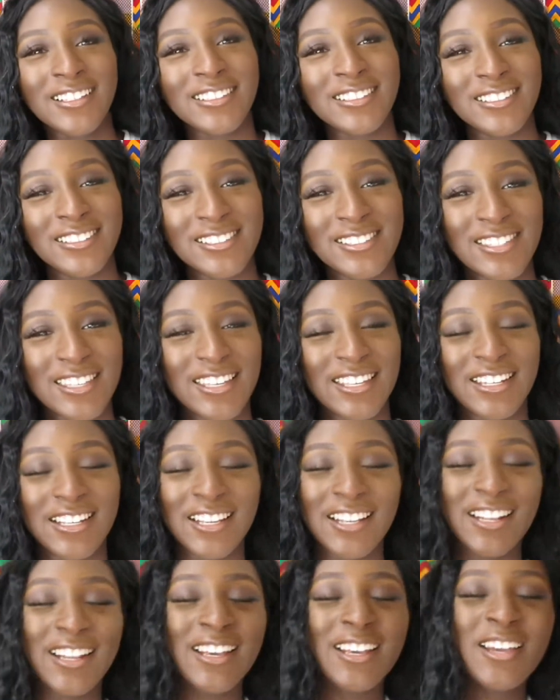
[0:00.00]
just
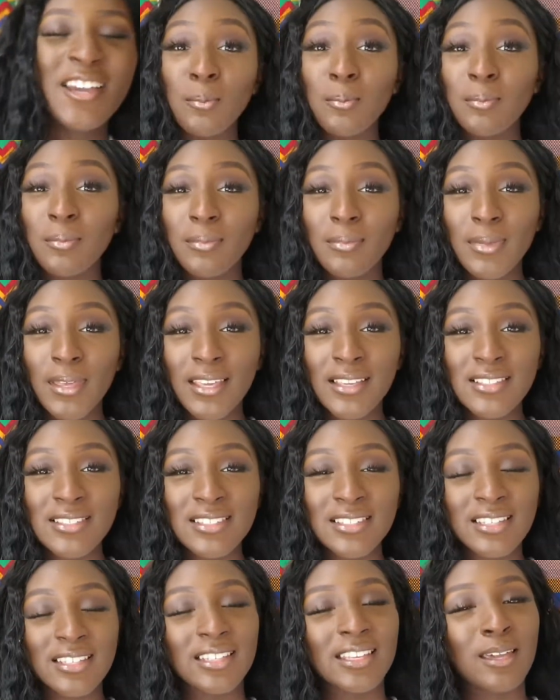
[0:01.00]
kidding.
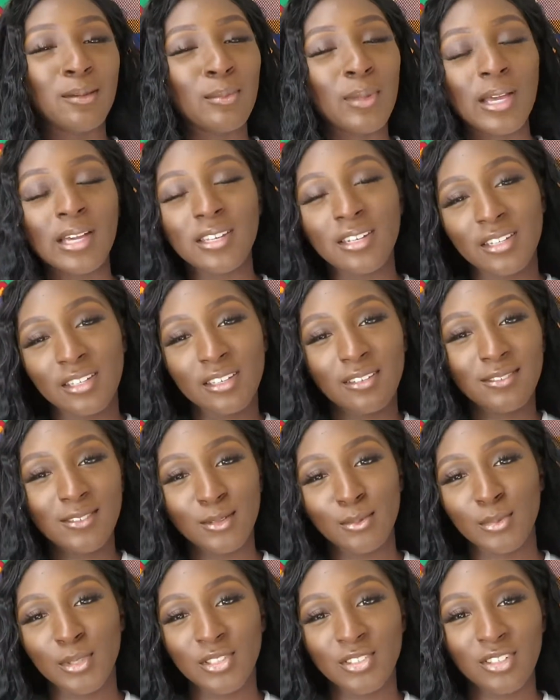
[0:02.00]
Basically, I'm not going to give
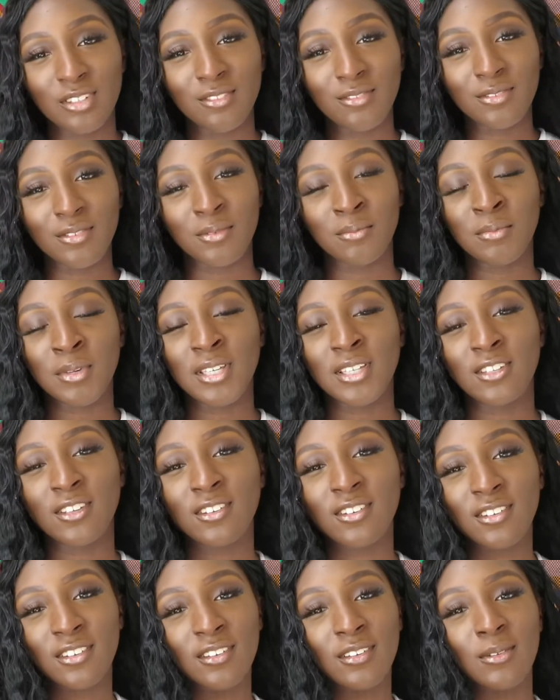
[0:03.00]
too much
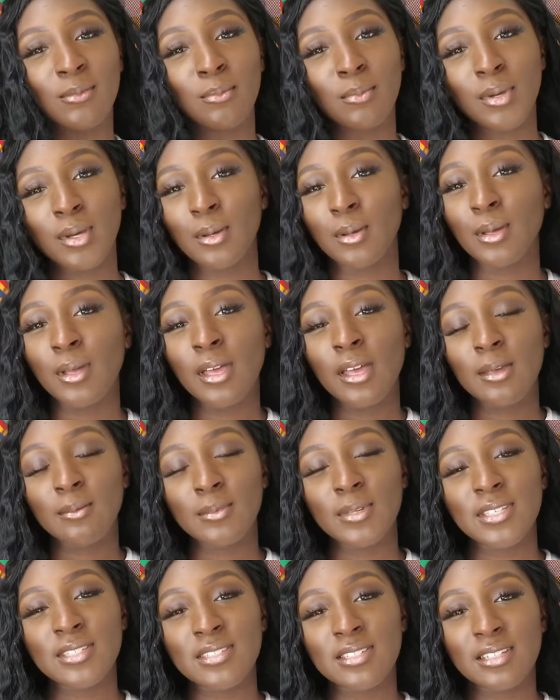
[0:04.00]
information, but
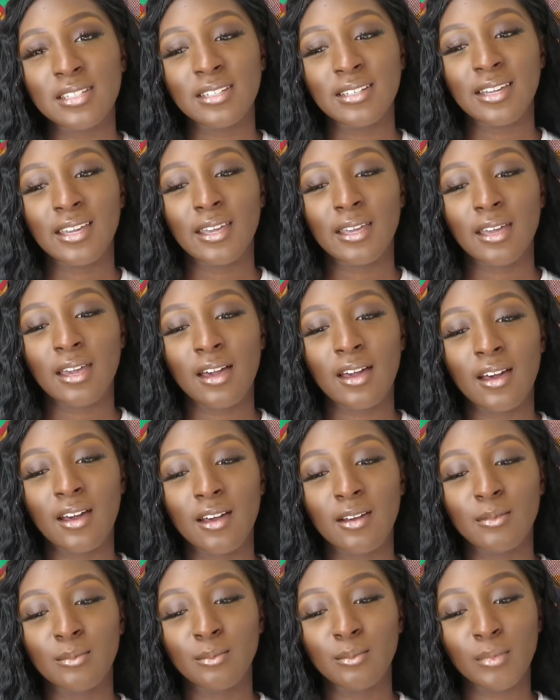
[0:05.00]
basically
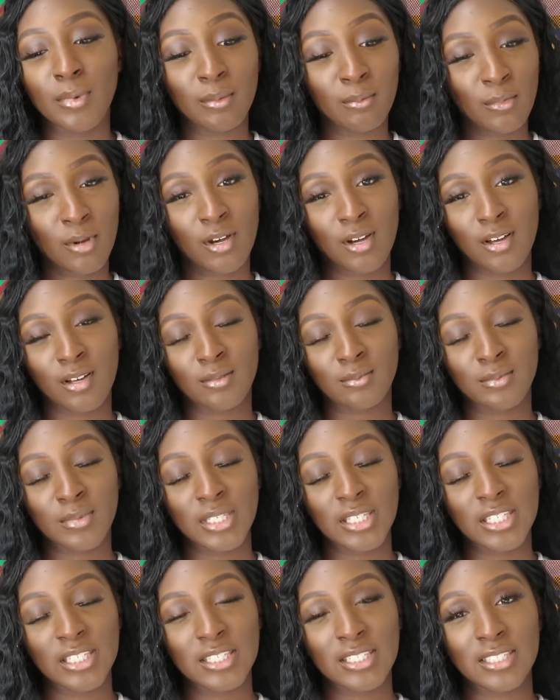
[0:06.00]
um, my mom
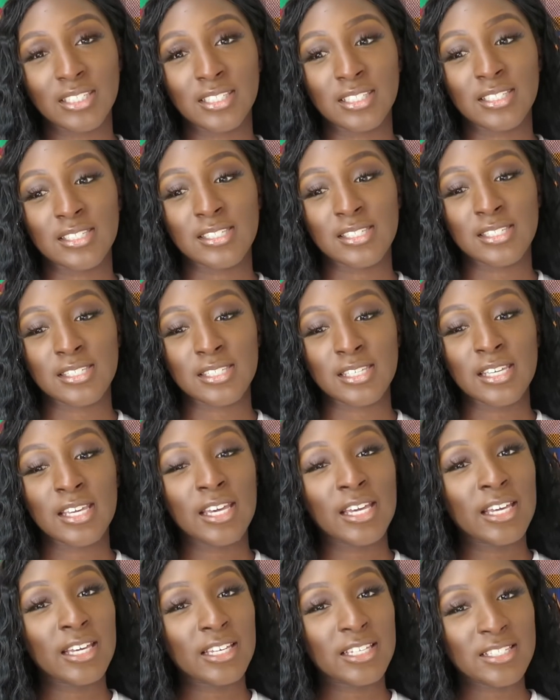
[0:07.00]
is
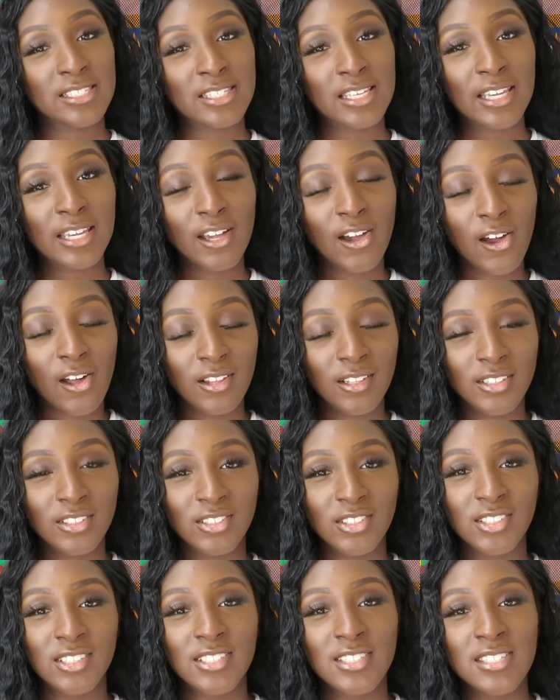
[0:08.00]
a
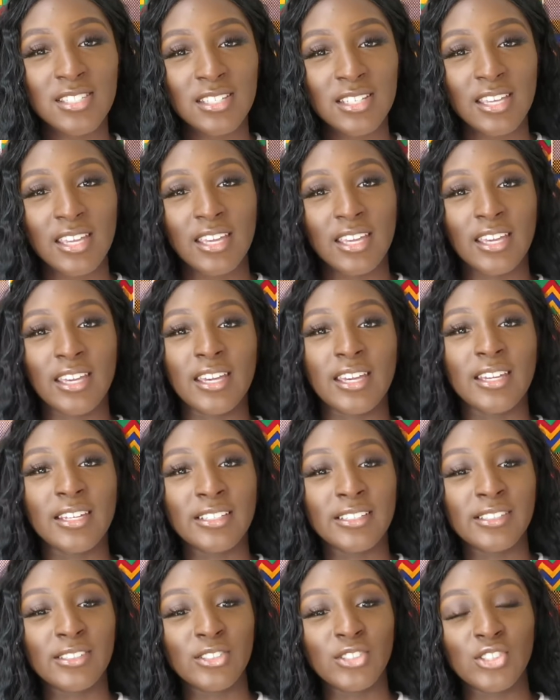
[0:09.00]
psychologist
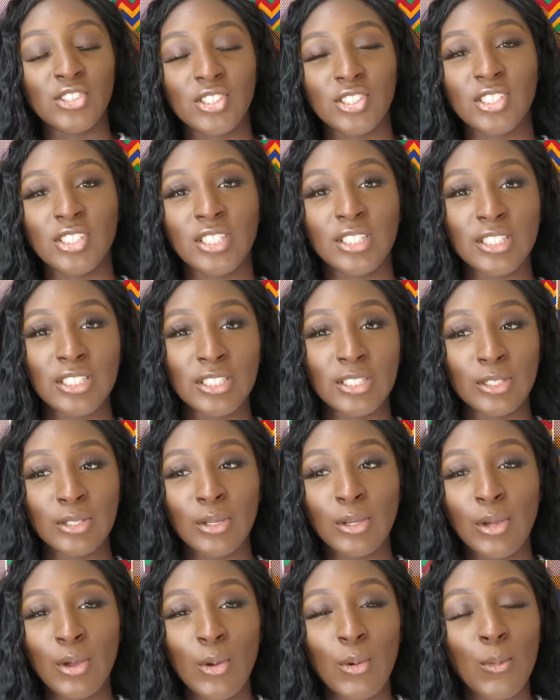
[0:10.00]
and she
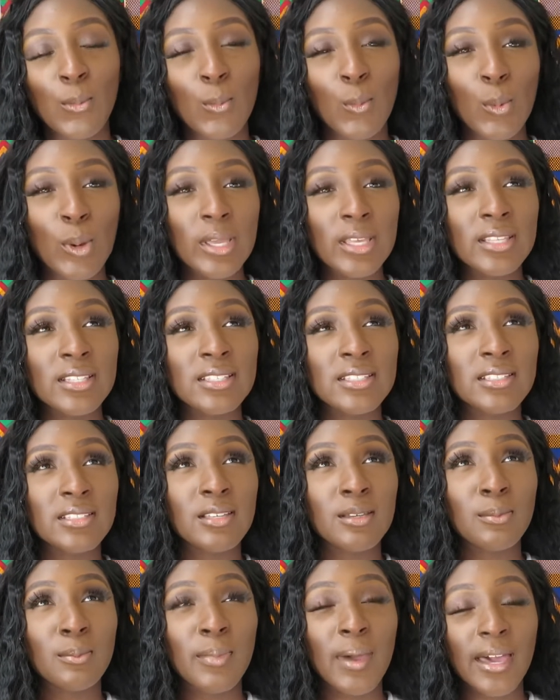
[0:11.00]
went
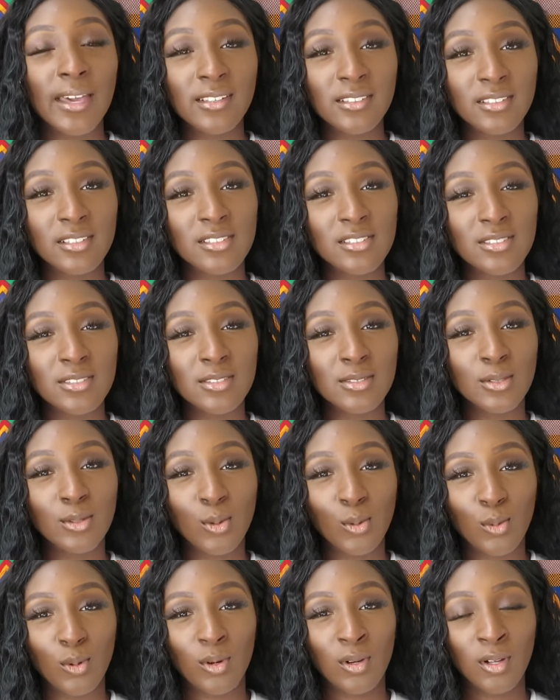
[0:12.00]
back to
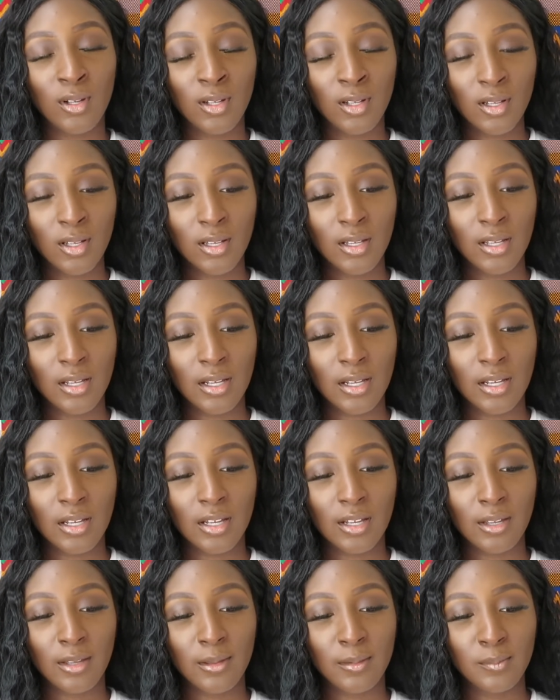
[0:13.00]
school um,